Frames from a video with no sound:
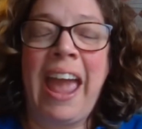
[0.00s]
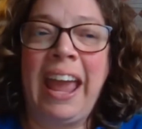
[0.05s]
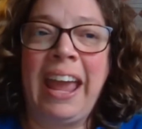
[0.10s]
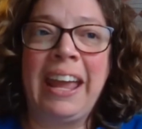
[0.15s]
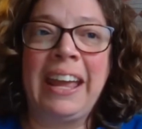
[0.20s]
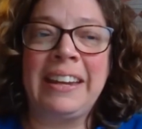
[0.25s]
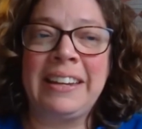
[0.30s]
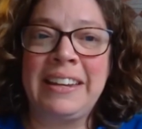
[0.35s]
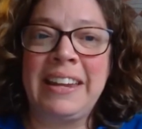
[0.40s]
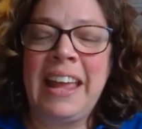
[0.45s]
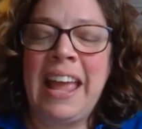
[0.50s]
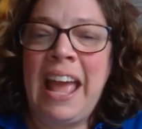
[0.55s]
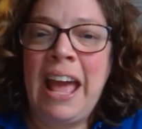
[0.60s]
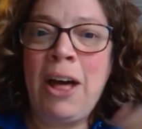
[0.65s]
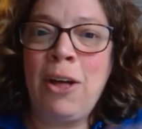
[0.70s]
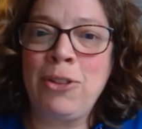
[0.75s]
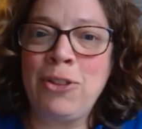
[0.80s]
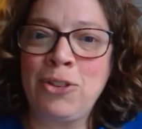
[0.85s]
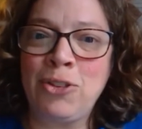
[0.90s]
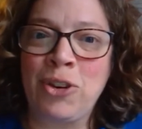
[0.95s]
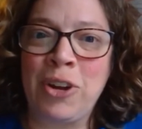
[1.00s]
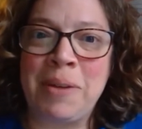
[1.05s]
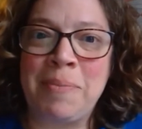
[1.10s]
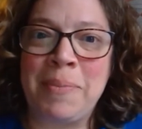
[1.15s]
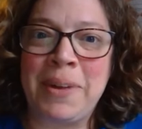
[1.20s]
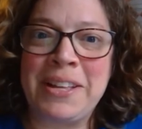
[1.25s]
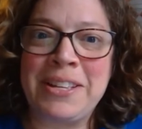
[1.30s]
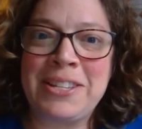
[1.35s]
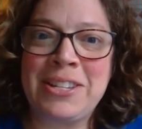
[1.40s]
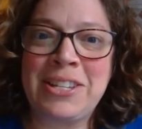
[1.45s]
and health
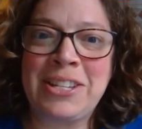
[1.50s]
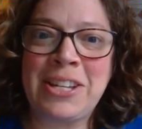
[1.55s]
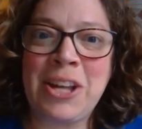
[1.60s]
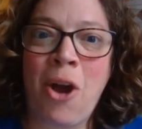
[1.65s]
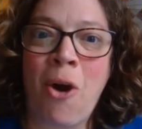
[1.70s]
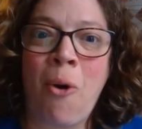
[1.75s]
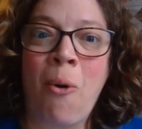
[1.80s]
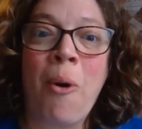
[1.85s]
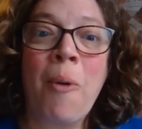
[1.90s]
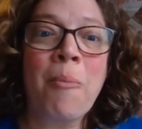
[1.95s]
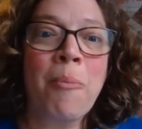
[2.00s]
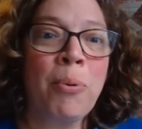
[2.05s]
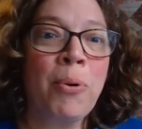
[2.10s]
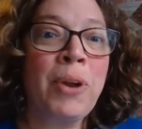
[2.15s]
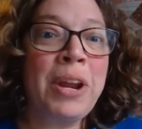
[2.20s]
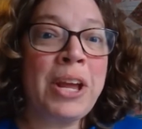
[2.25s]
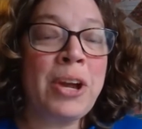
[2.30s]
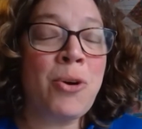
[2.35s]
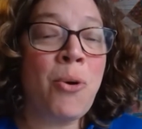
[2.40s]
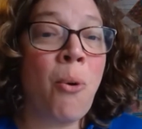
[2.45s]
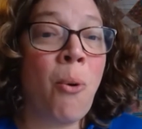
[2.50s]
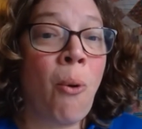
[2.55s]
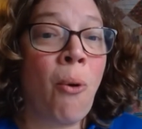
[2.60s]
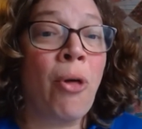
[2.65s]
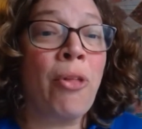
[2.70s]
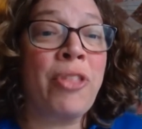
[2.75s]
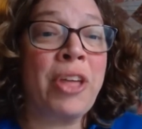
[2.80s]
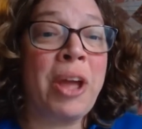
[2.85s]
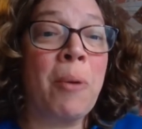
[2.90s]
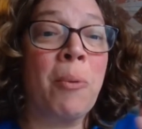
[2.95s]
treatment. So pretty
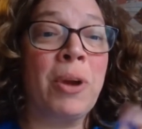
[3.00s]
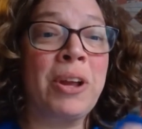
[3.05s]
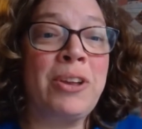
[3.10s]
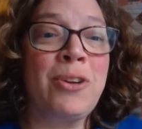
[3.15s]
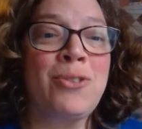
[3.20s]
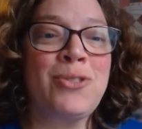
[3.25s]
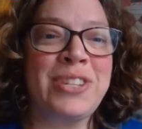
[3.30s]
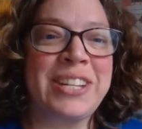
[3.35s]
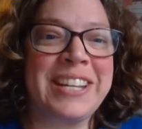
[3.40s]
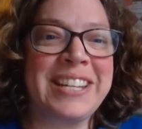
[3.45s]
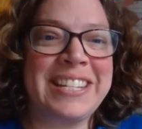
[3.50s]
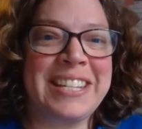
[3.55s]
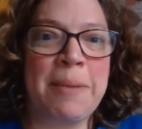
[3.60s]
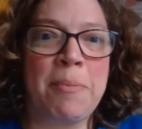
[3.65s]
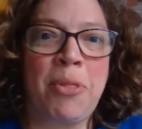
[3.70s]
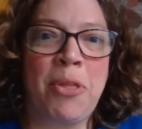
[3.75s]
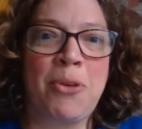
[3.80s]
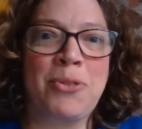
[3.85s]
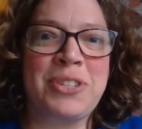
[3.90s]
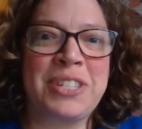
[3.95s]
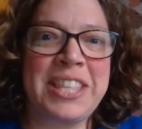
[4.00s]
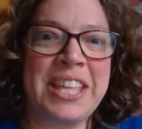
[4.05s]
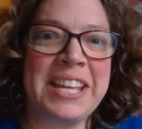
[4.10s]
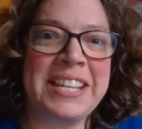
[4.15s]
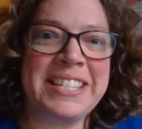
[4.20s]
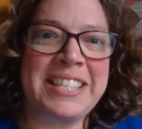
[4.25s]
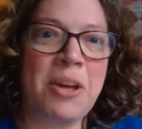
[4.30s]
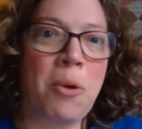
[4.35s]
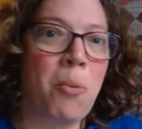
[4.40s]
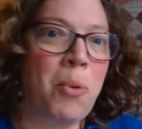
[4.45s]
cool they were using some of those
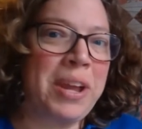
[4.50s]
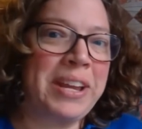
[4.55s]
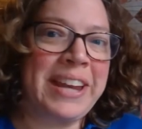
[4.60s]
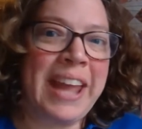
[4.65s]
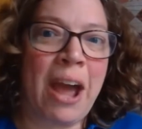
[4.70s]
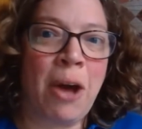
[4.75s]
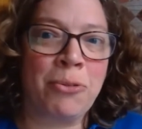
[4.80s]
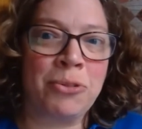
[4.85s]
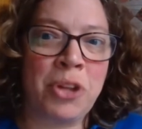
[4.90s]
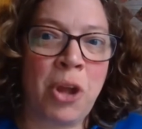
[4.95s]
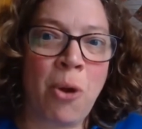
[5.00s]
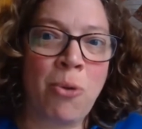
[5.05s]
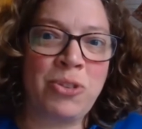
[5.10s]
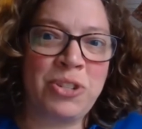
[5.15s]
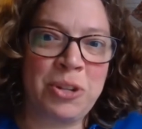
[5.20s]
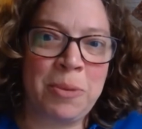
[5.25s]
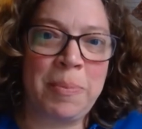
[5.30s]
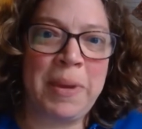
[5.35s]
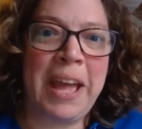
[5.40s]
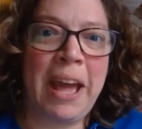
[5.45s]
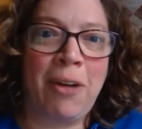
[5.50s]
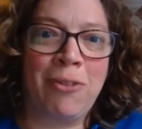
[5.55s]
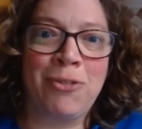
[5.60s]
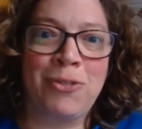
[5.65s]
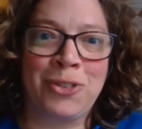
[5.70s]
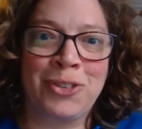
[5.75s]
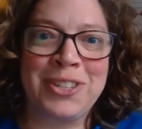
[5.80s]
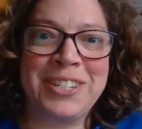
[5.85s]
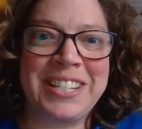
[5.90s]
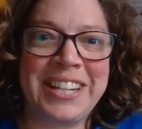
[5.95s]
things that we now know to be
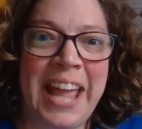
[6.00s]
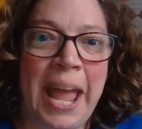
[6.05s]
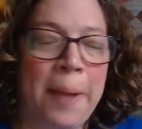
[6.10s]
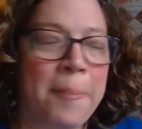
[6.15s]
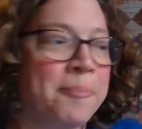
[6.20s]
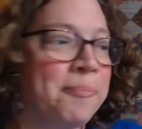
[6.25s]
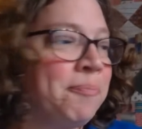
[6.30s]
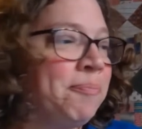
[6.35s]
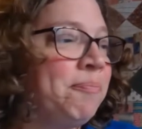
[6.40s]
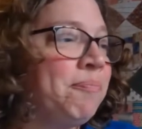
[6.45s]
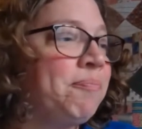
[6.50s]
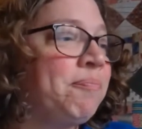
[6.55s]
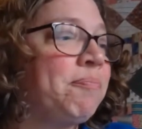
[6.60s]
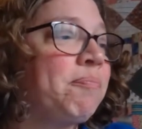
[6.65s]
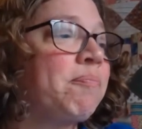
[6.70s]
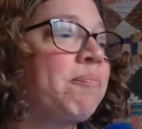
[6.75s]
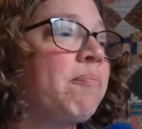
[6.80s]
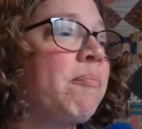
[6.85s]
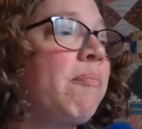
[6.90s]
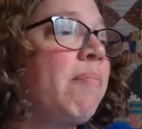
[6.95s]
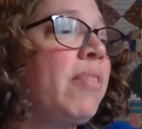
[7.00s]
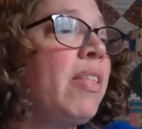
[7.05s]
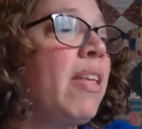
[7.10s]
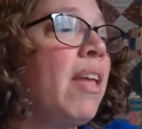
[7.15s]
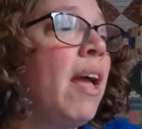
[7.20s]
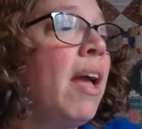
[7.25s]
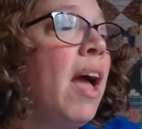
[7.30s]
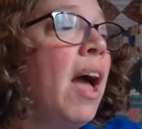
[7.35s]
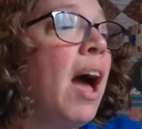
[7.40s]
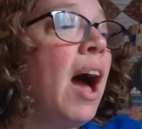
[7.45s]
helpful today.
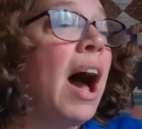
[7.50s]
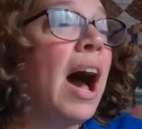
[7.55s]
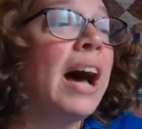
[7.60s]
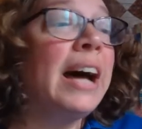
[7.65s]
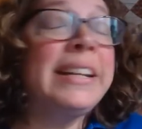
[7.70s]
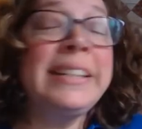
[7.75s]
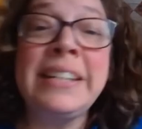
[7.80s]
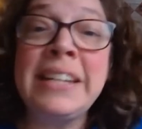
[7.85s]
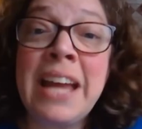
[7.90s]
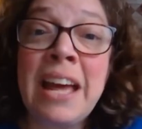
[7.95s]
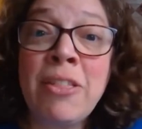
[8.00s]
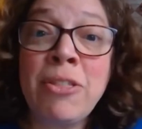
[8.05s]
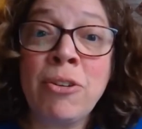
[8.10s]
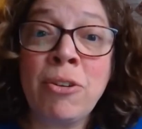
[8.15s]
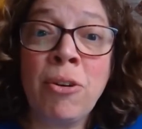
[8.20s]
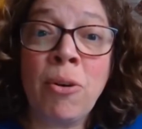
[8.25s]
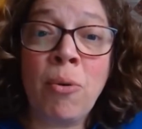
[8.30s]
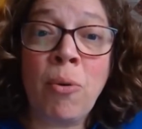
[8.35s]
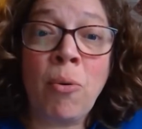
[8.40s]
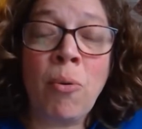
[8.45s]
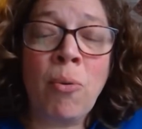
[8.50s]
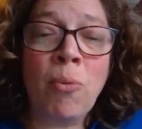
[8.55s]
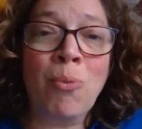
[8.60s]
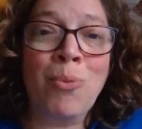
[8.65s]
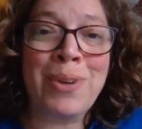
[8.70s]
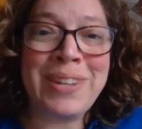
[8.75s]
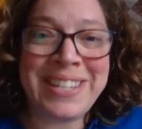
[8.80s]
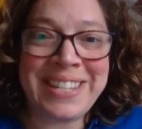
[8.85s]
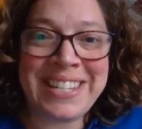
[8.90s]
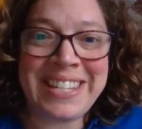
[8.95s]
Another
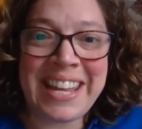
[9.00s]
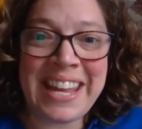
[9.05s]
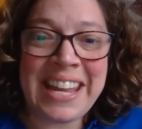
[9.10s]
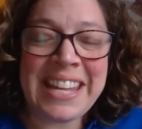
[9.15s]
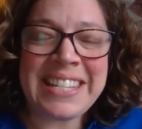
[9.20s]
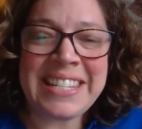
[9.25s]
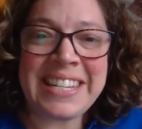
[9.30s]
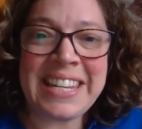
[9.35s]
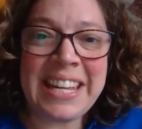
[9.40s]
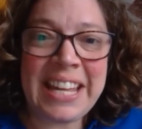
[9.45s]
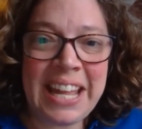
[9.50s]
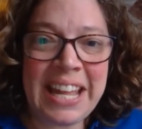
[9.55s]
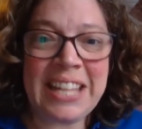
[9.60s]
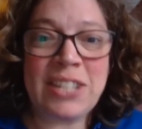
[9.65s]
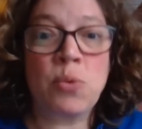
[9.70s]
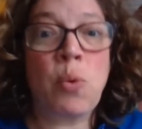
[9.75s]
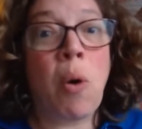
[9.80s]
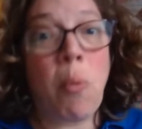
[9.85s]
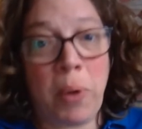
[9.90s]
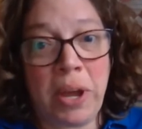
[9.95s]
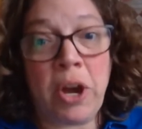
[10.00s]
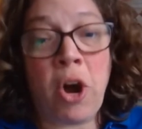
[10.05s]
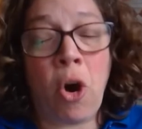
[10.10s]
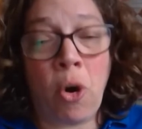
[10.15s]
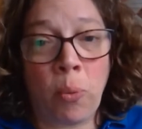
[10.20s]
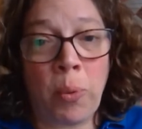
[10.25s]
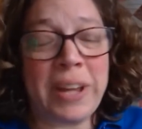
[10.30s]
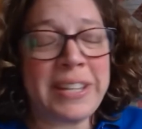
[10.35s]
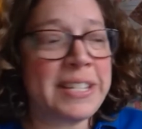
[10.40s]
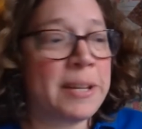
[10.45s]
receipt is what we
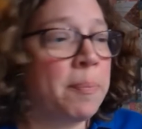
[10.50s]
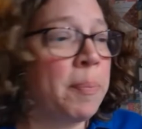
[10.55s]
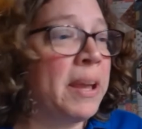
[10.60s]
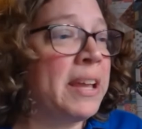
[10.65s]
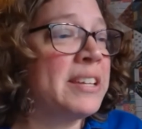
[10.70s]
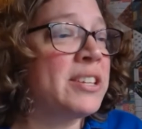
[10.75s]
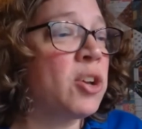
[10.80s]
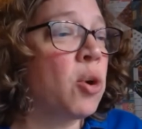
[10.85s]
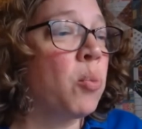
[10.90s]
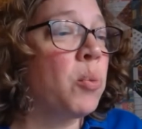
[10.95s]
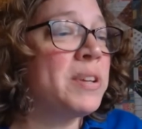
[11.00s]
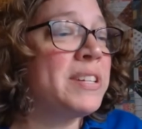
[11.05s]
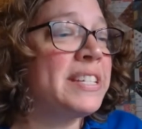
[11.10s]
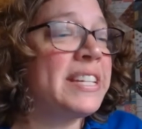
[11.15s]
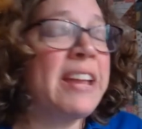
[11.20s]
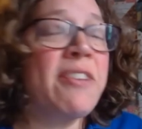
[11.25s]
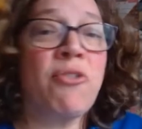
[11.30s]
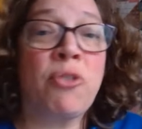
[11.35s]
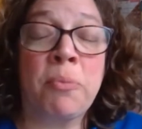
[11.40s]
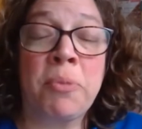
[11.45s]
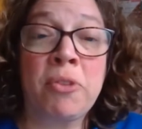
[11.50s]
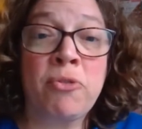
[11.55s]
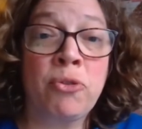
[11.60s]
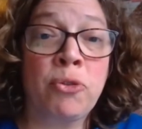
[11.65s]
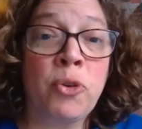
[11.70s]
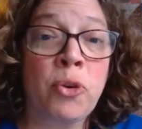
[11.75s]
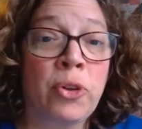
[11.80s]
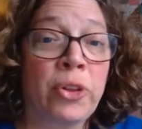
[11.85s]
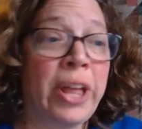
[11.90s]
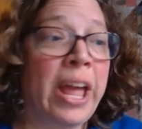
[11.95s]
call recipes. A receipt from the
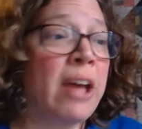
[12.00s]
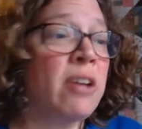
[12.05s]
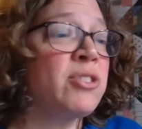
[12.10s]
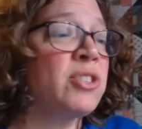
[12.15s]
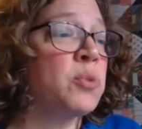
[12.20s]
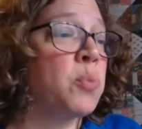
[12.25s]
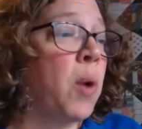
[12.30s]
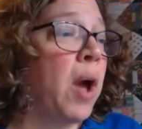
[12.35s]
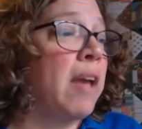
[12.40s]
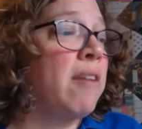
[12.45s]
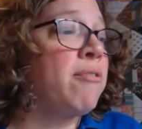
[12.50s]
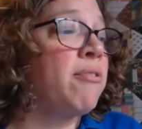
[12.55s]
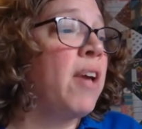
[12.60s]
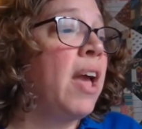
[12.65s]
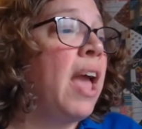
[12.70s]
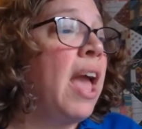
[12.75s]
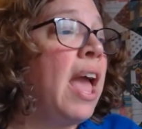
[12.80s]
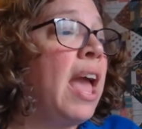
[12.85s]
Frugal Housewife